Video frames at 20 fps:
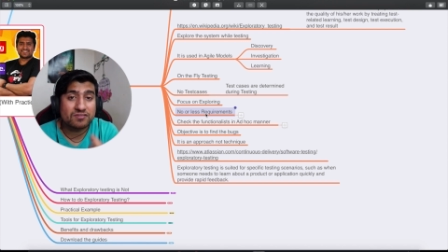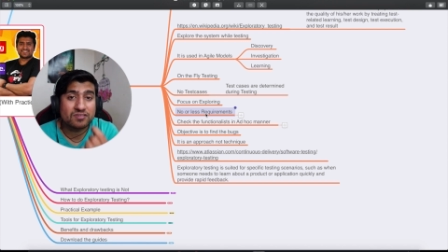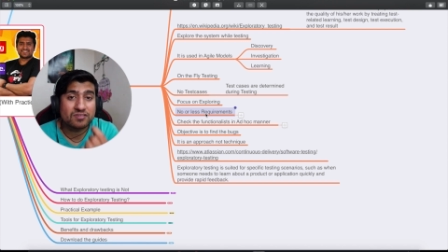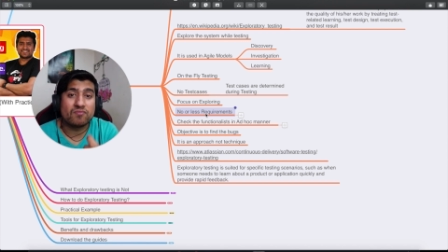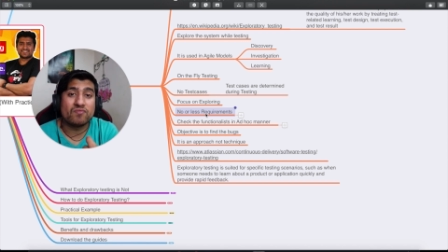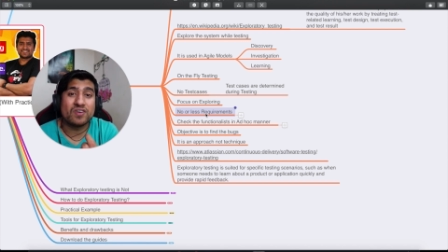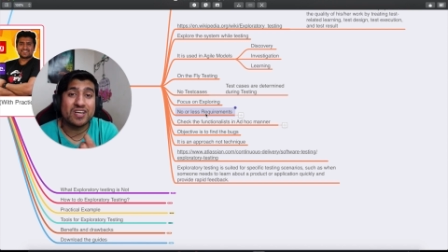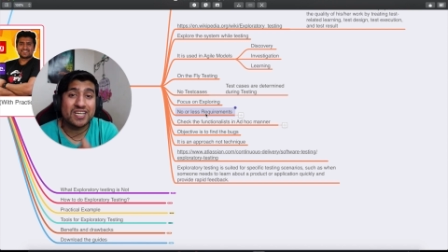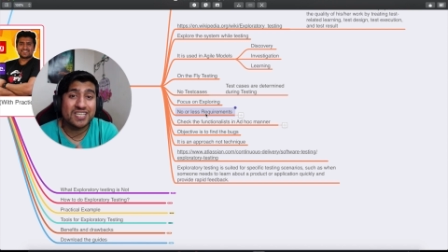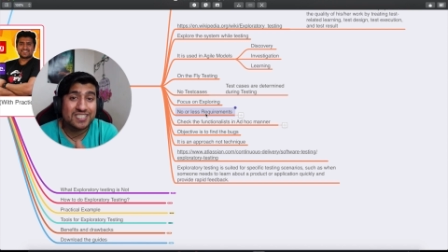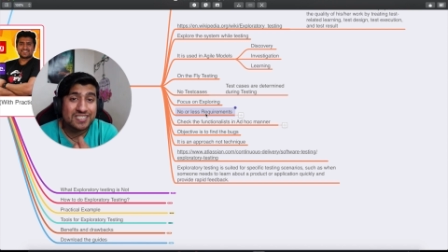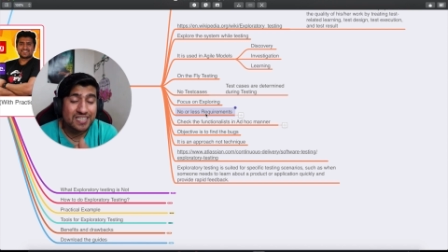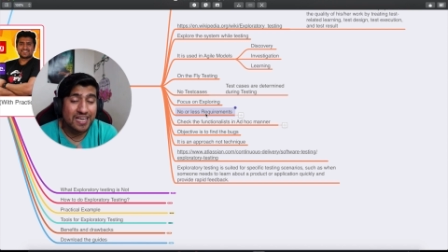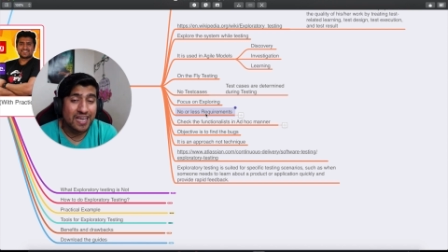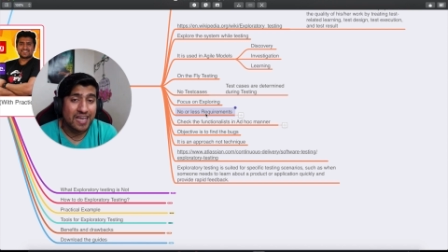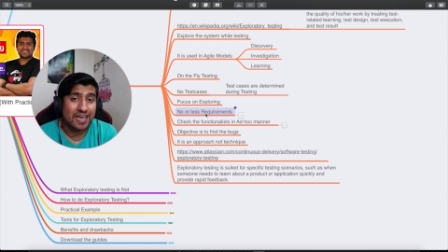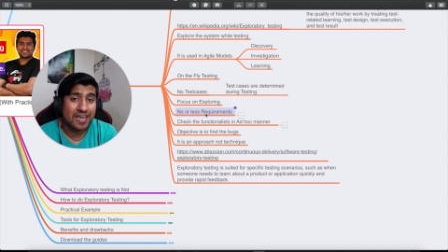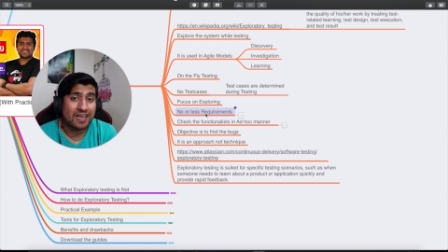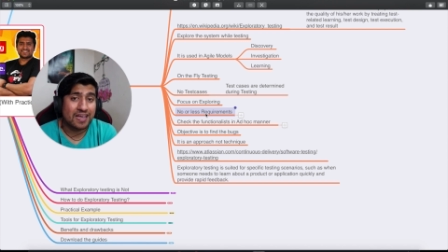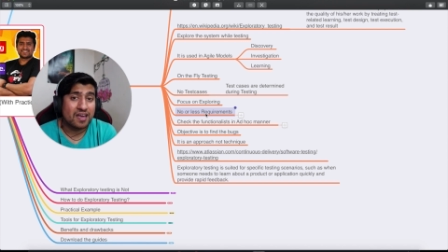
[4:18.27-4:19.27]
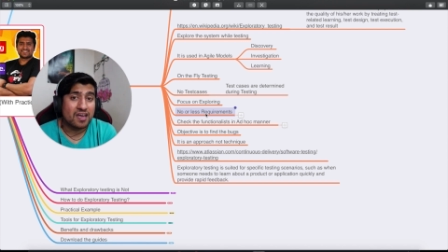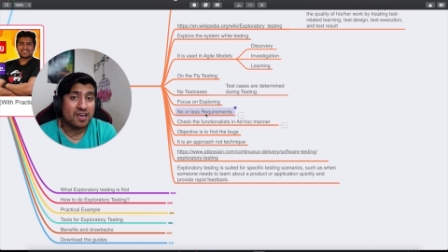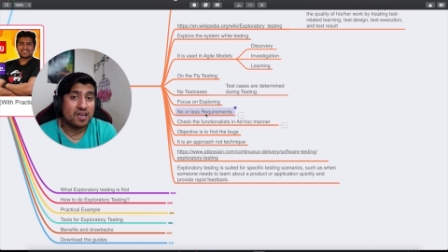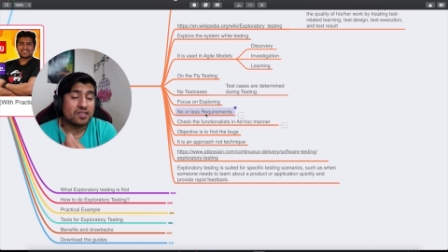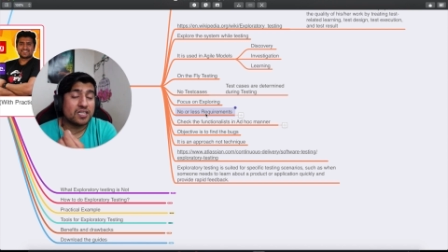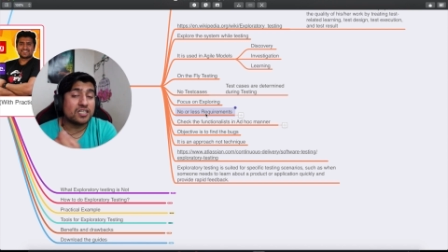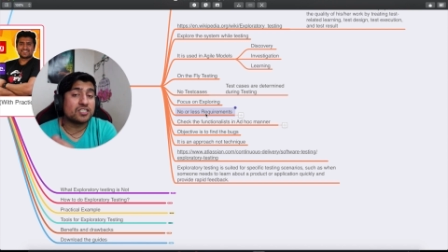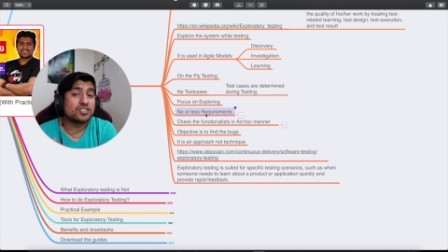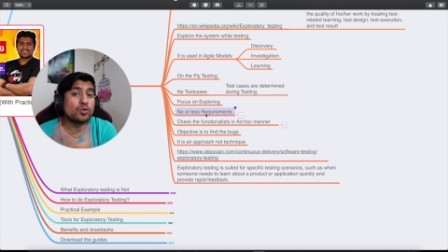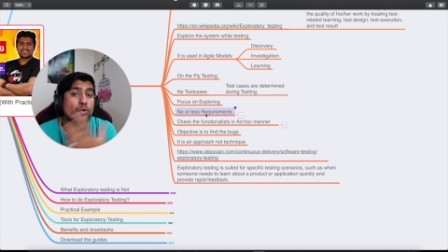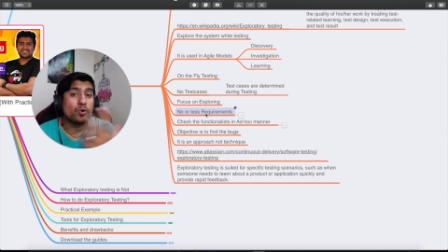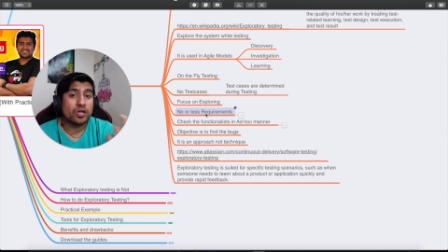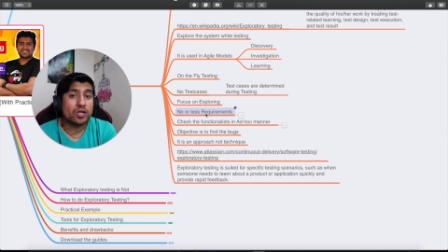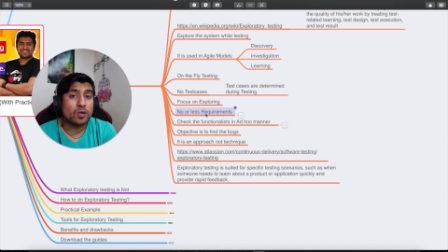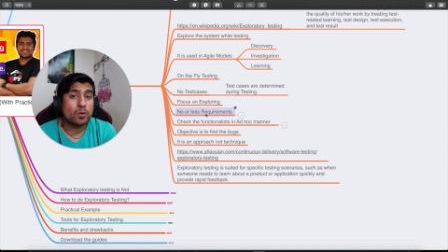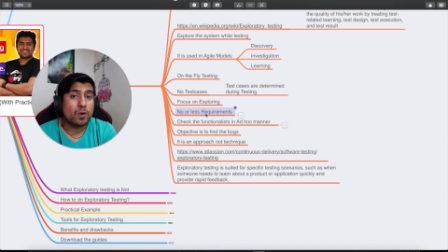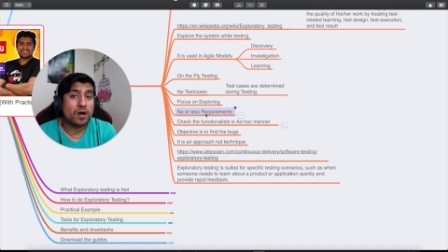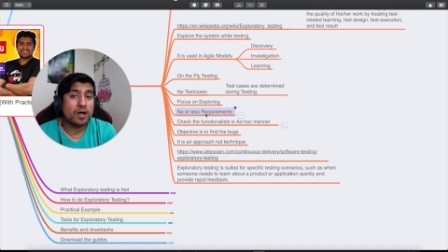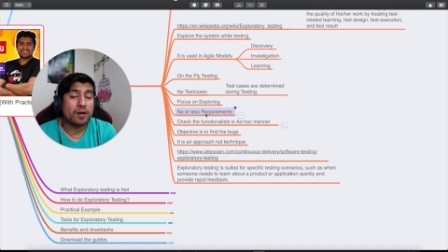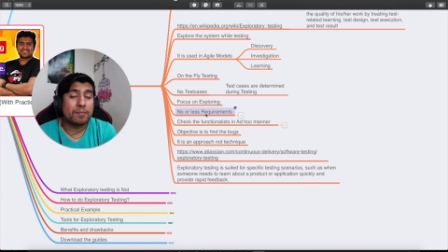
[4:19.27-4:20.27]
If someone is saying there is no
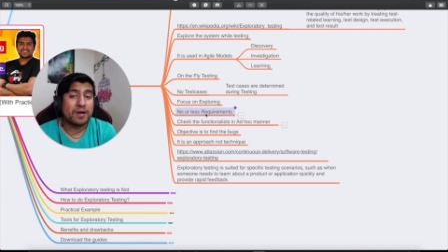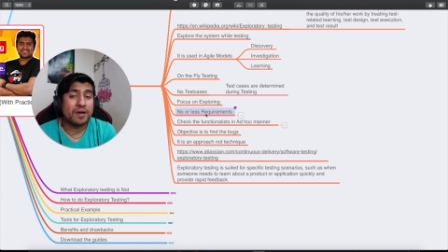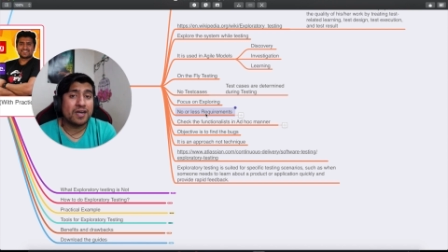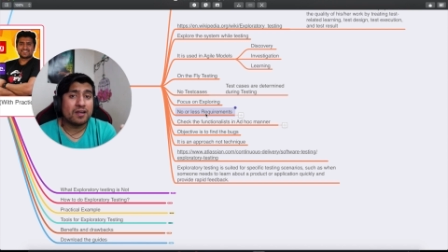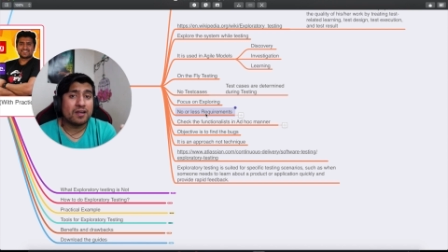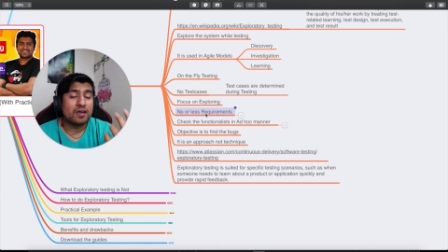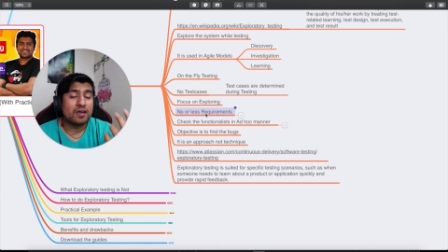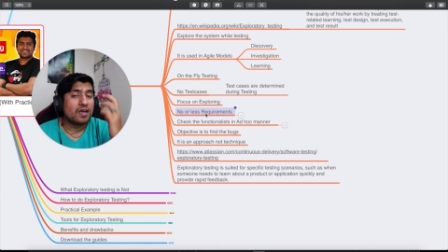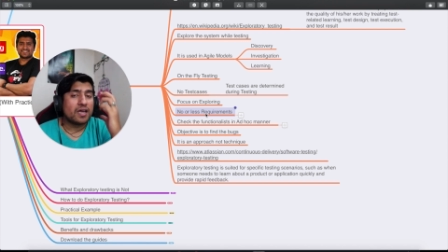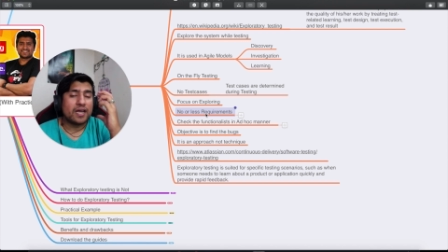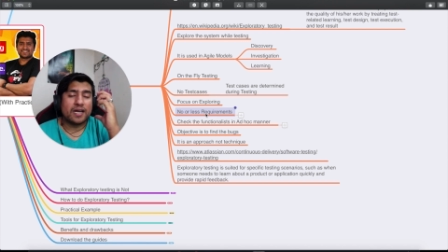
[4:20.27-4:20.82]
requirement,